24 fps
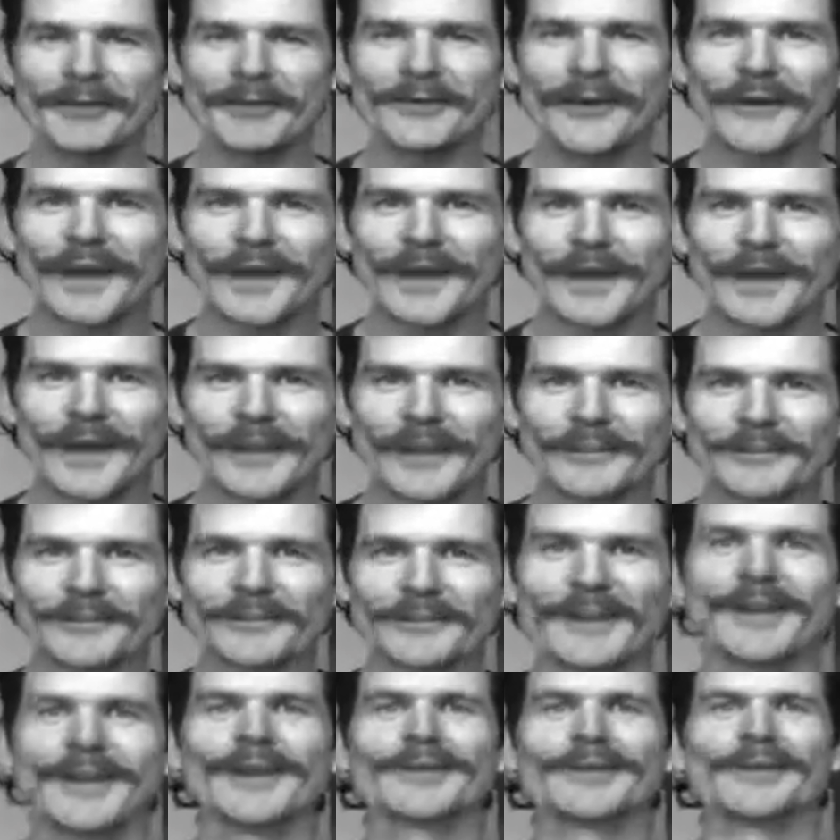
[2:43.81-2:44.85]
the fuck up.
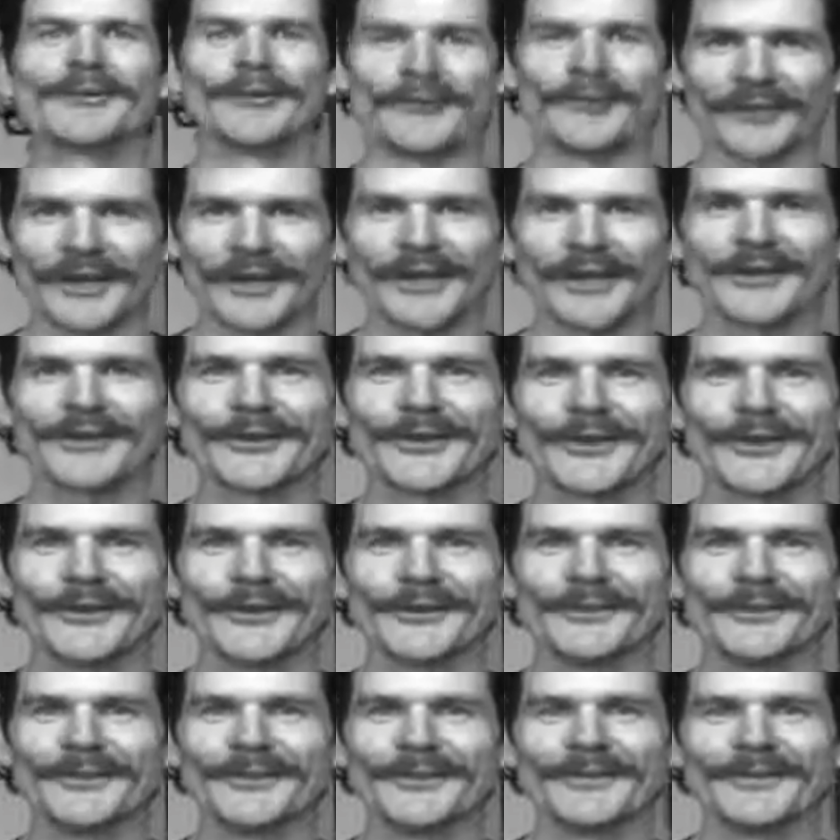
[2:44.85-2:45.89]
We'll see you
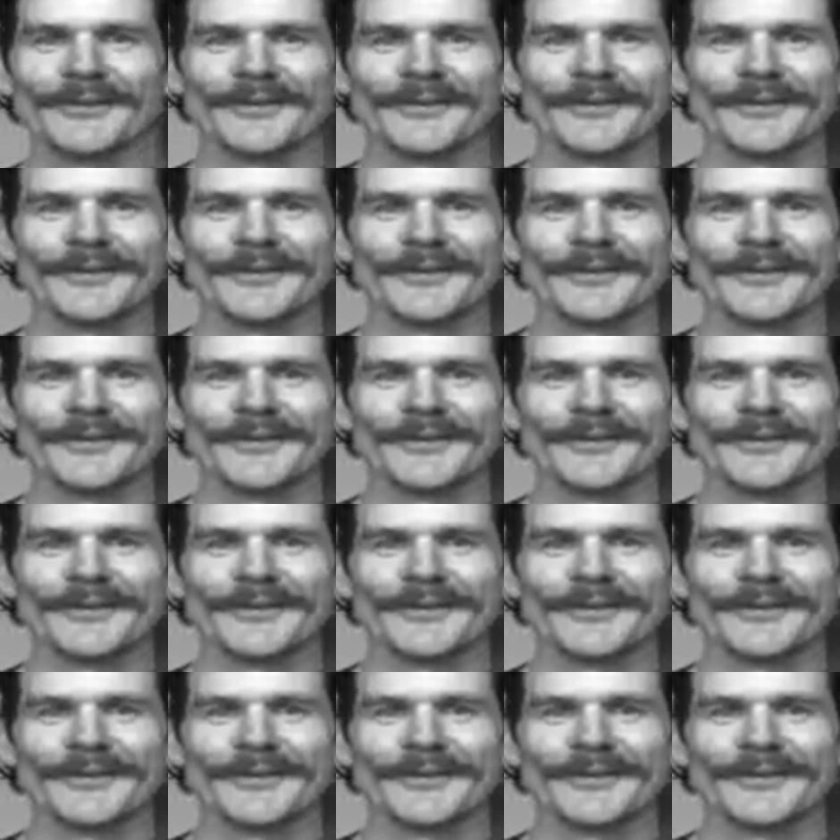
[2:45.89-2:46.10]
soon.